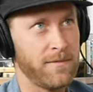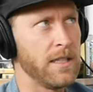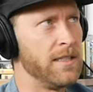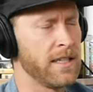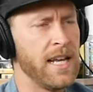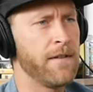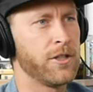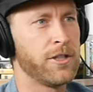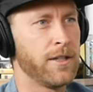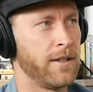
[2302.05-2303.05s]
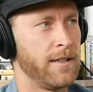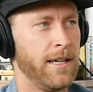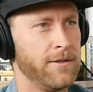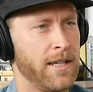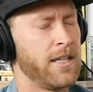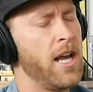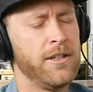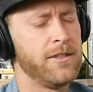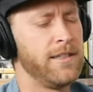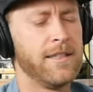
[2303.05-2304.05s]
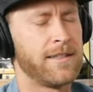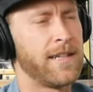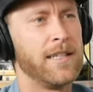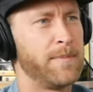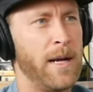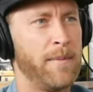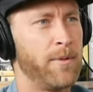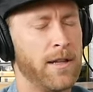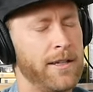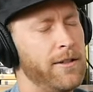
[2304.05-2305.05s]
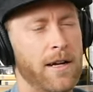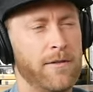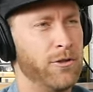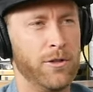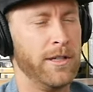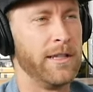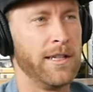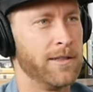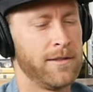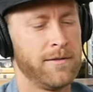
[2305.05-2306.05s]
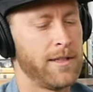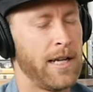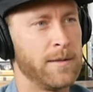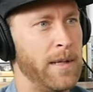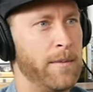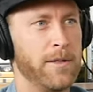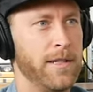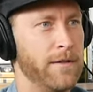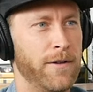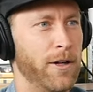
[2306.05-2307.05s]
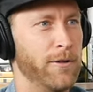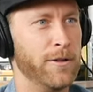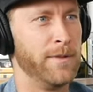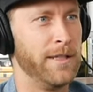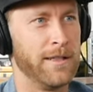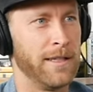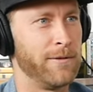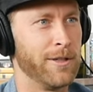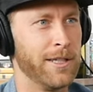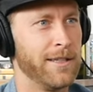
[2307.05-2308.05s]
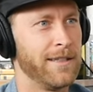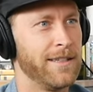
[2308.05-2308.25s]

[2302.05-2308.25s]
He's like, yeah, for sure. And I was like, yeah, you just need to sign this paper. Like you don't have to do anything. Just sign this paper, take a photo with me, and like, we're good.